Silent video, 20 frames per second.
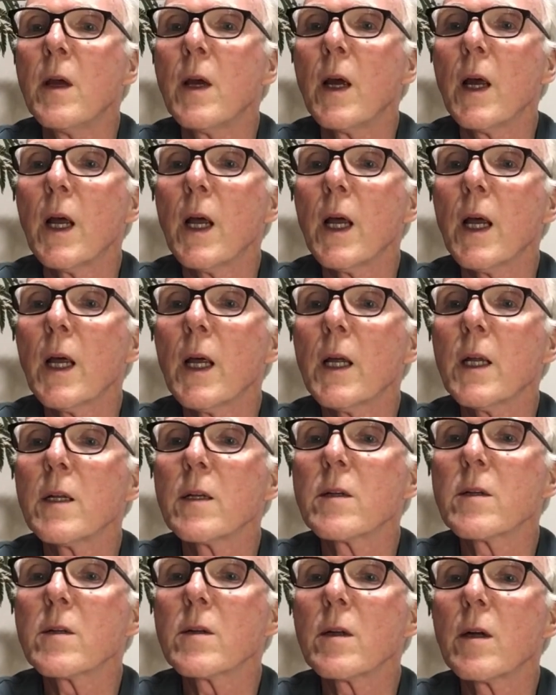
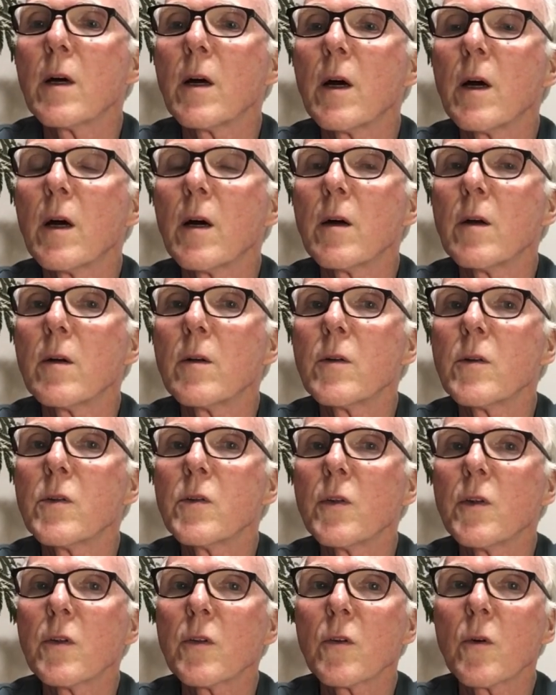and
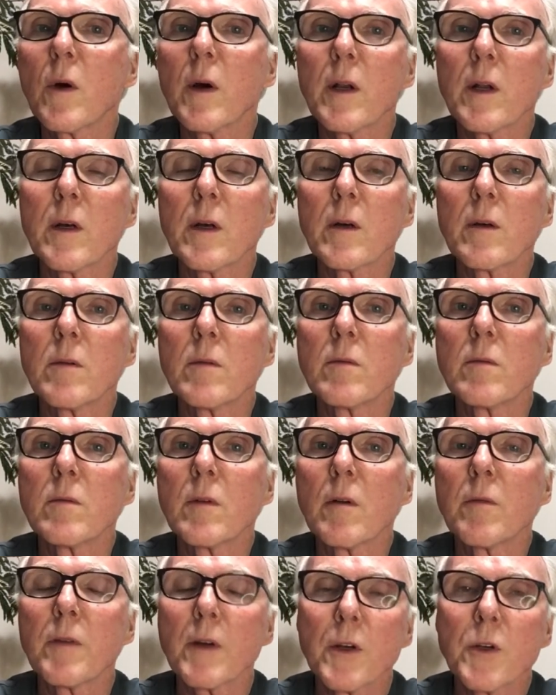she's quite a
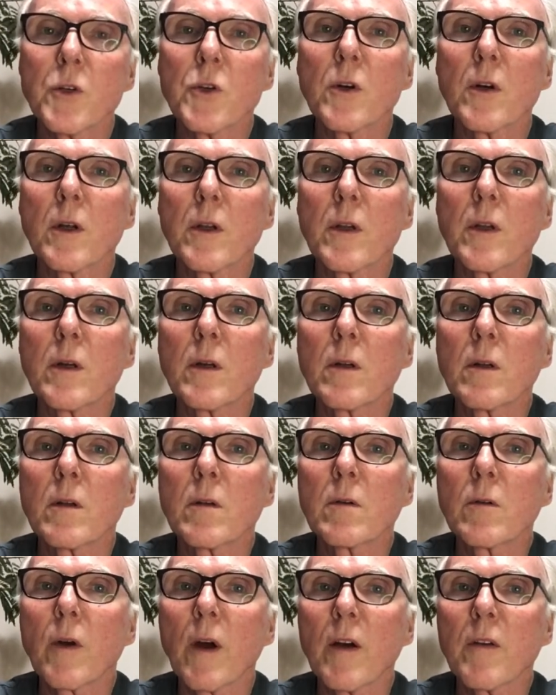fixture on the
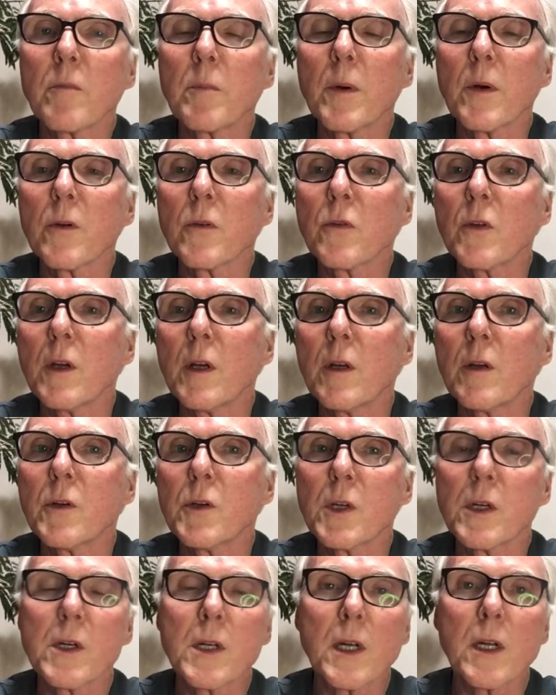craft beer scene.
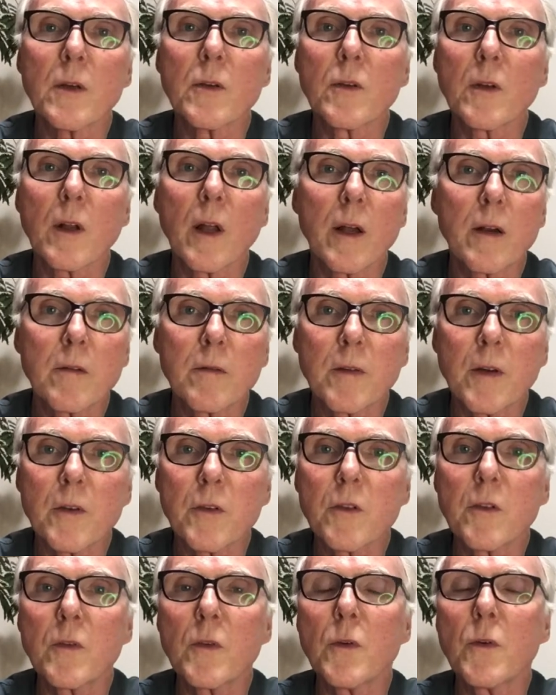She attends a lot of
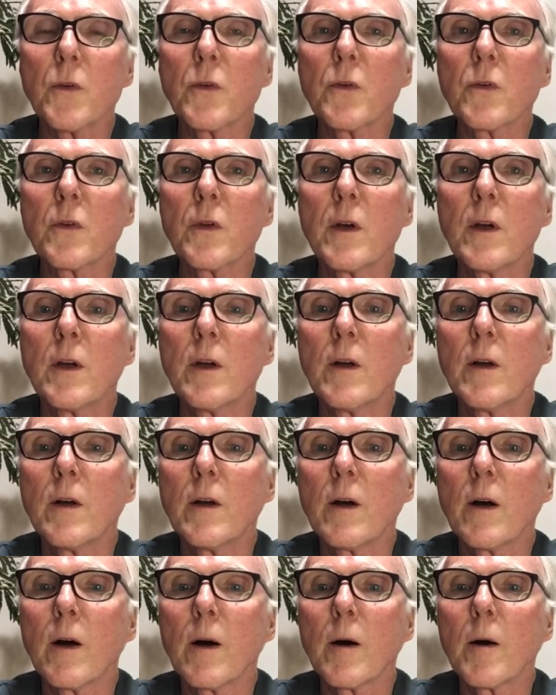festivals,
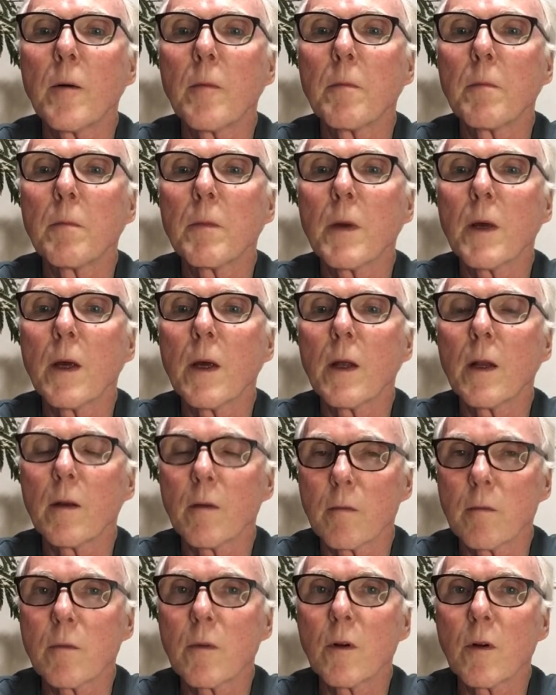and
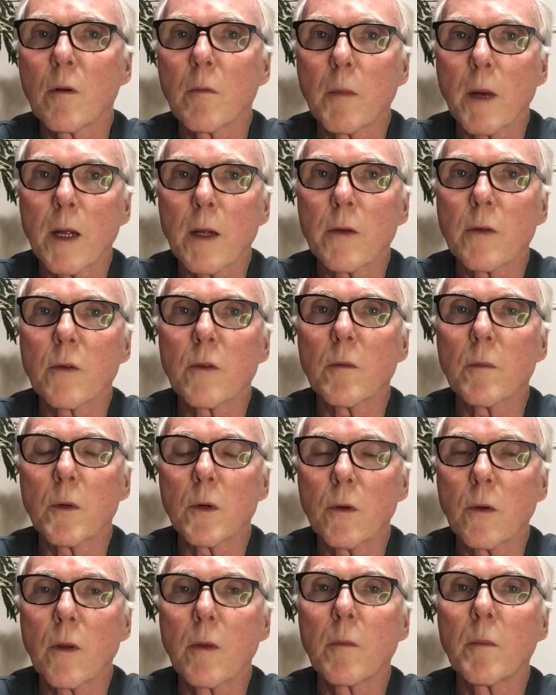mans the
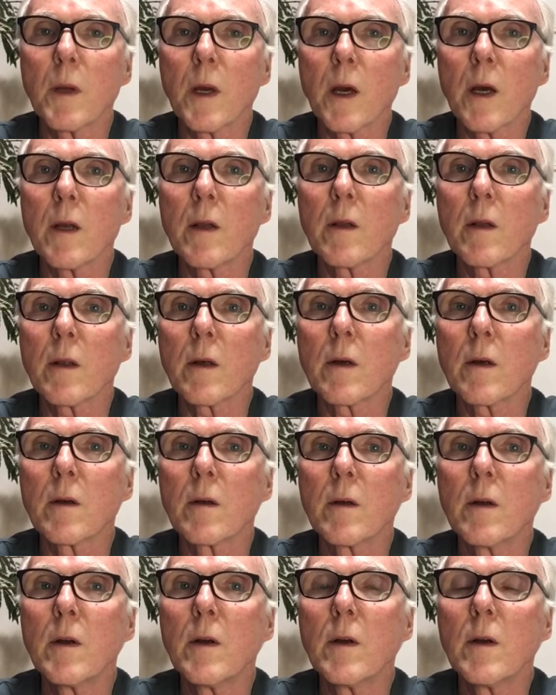booth behind
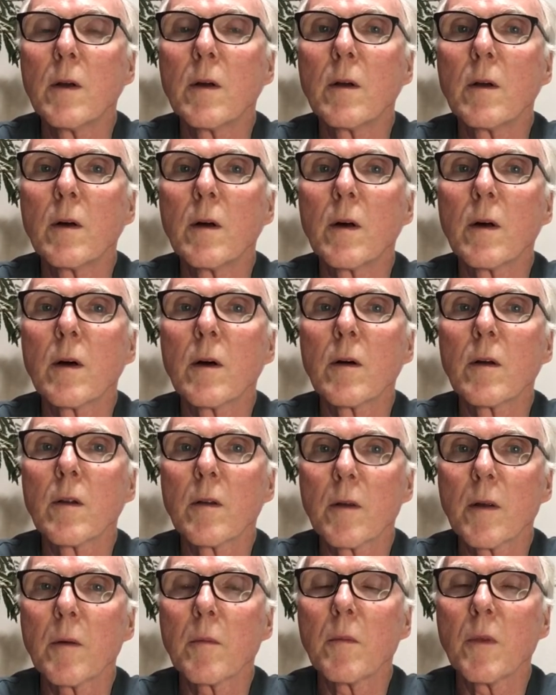
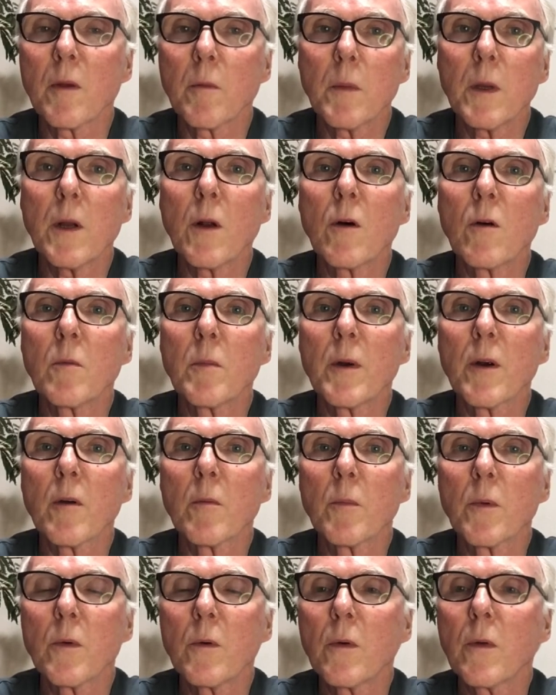the Minoh Beer
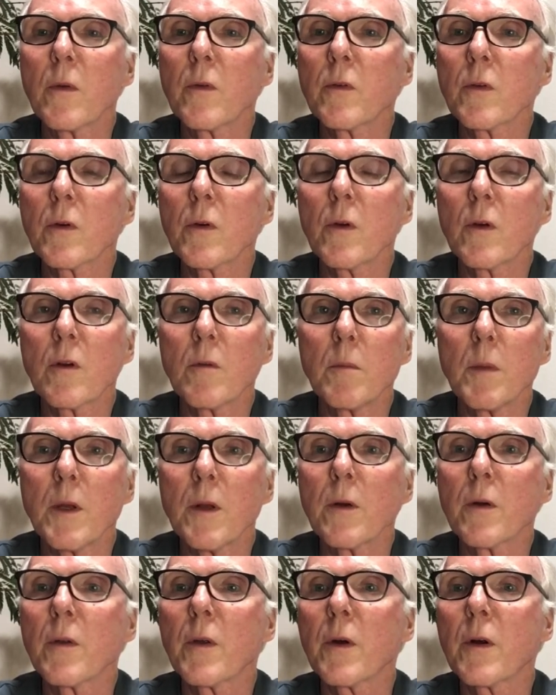booth, so you can meet
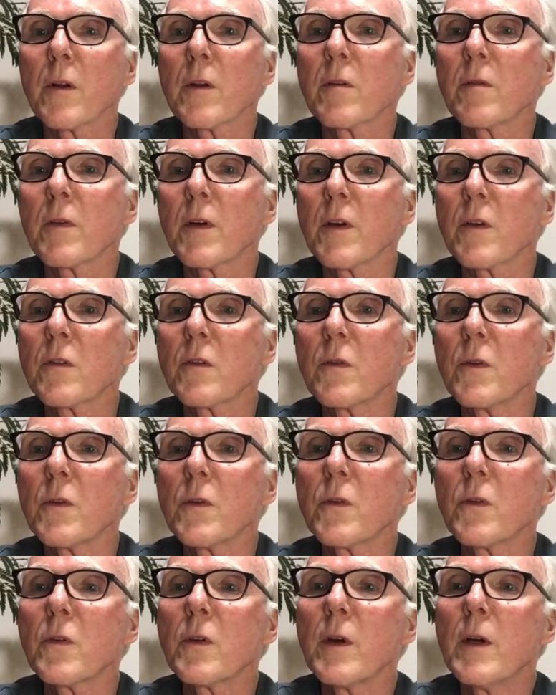her there at the festivals.